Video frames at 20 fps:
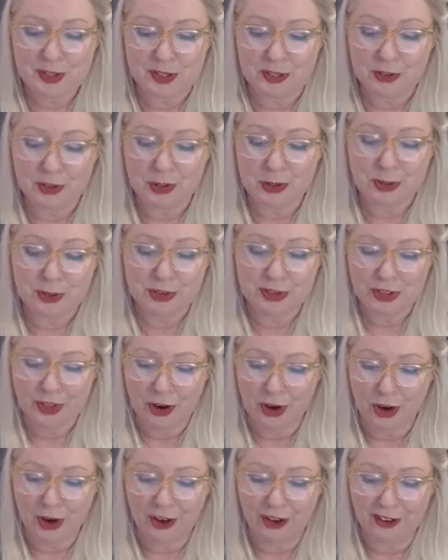And those
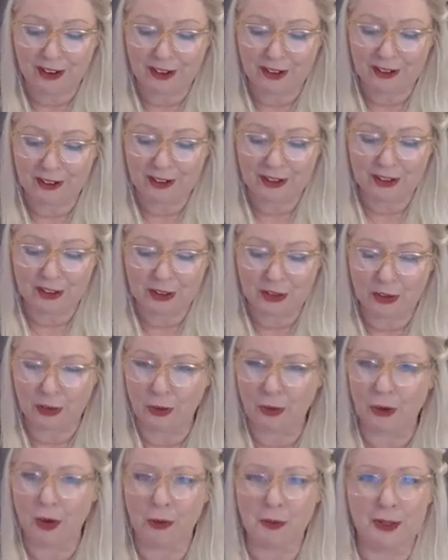are, you
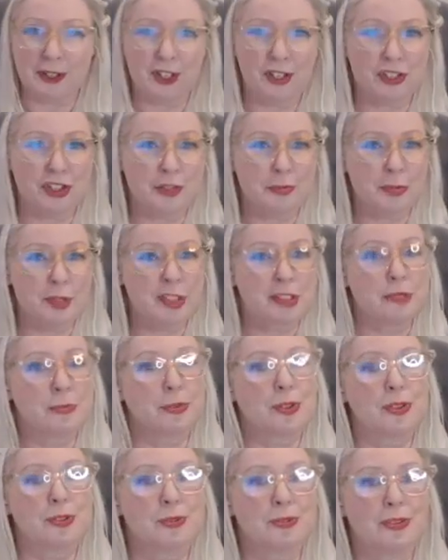know, our
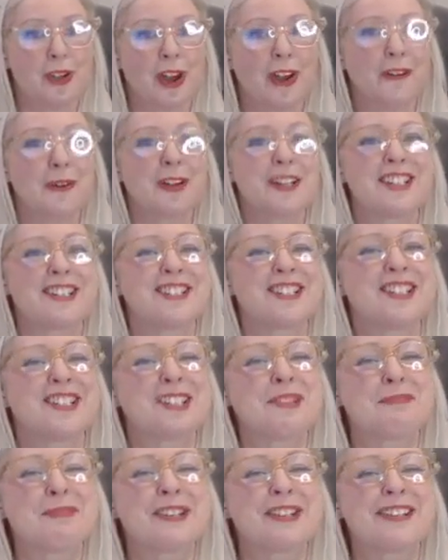relationships, our
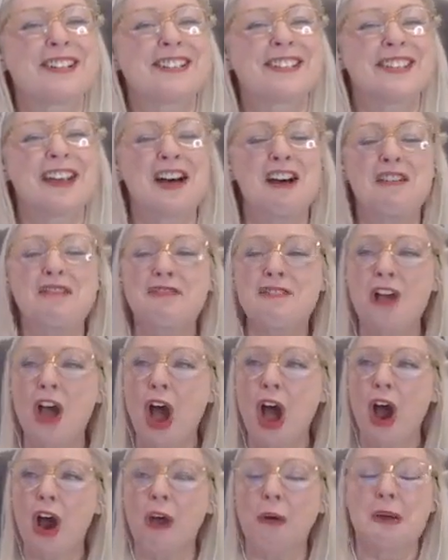relationship with ourselves,
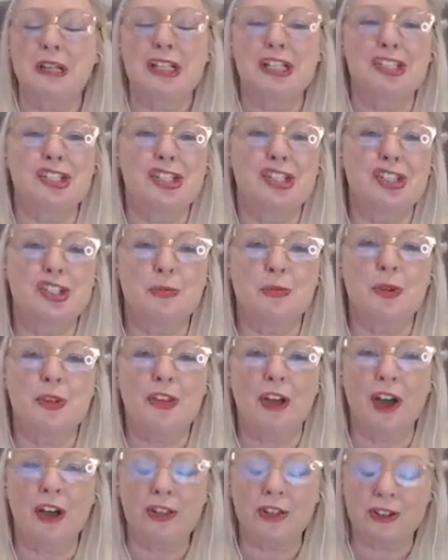our relationship with
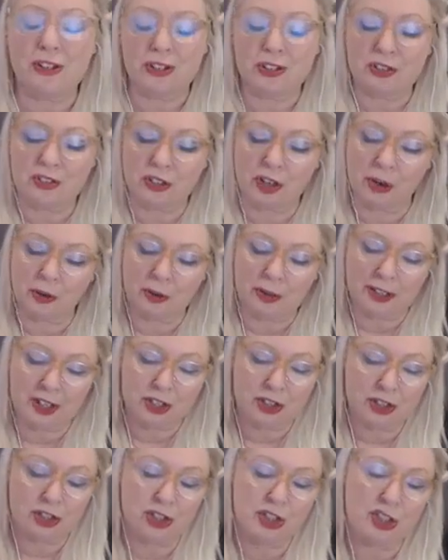others, our
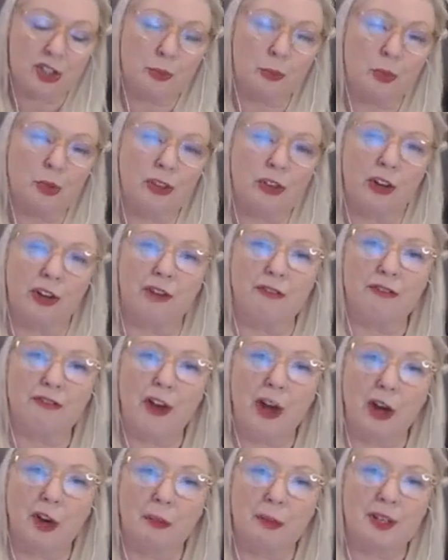relationship with our
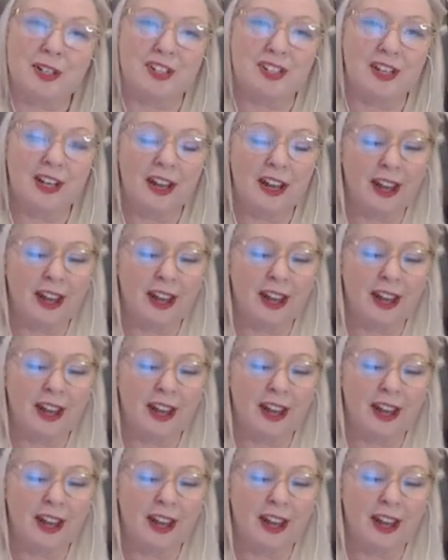environment,